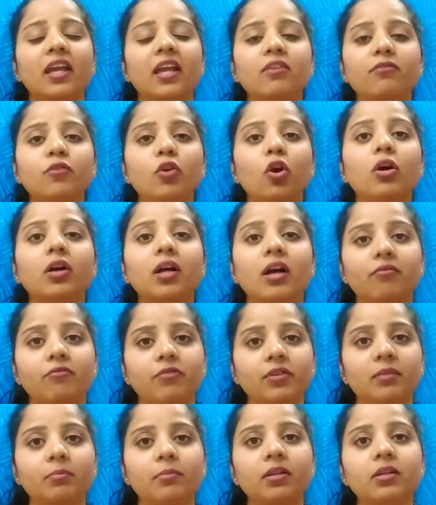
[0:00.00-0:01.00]
If you are
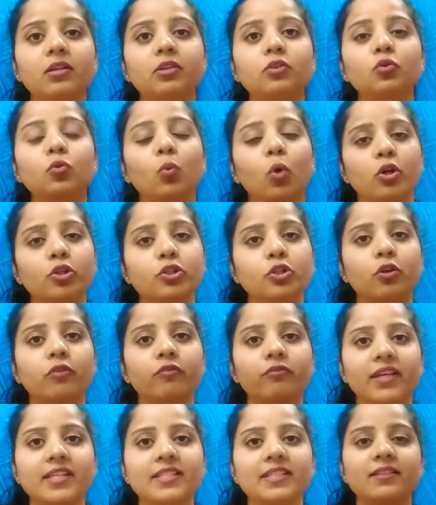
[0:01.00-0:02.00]
comfortable to wash your
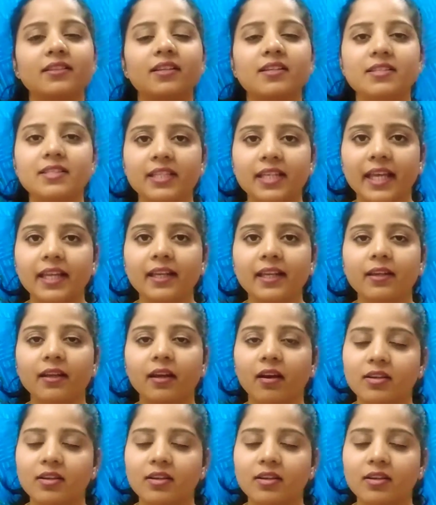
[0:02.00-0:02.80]
face in the sink,